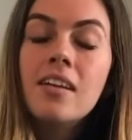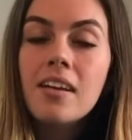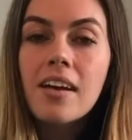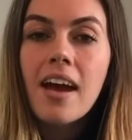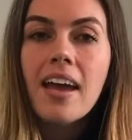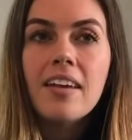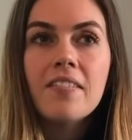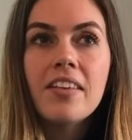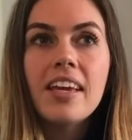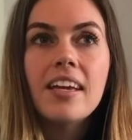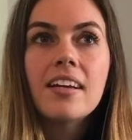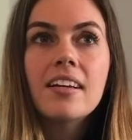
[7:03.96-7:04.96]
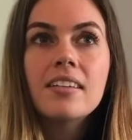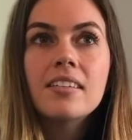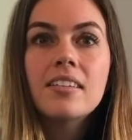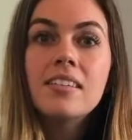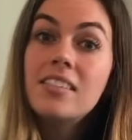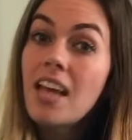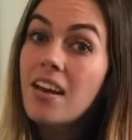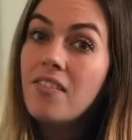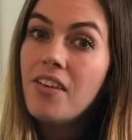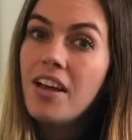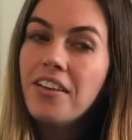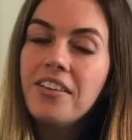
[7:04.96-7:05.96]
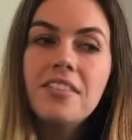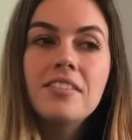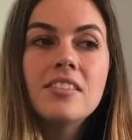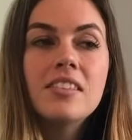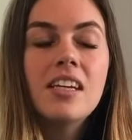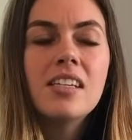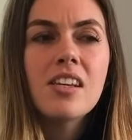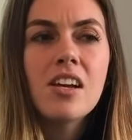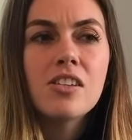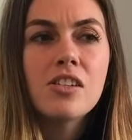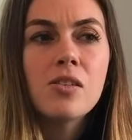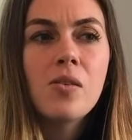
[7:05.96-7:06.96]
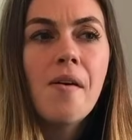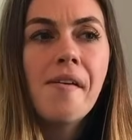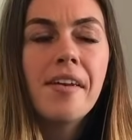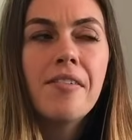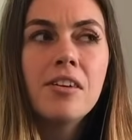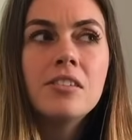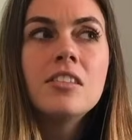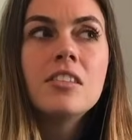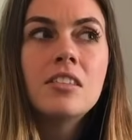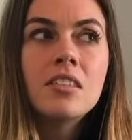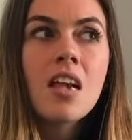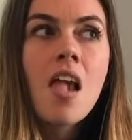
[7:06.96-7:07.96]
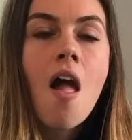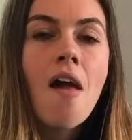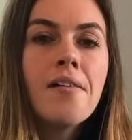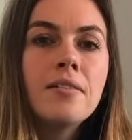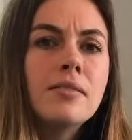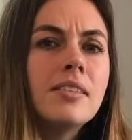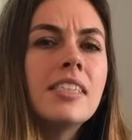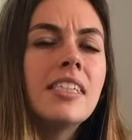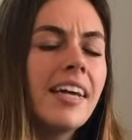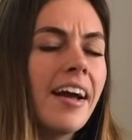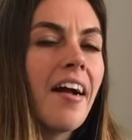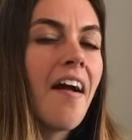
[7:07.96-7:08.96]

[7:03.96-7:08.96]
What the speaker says: kind of like Seinfeld is also one of those. But yeah,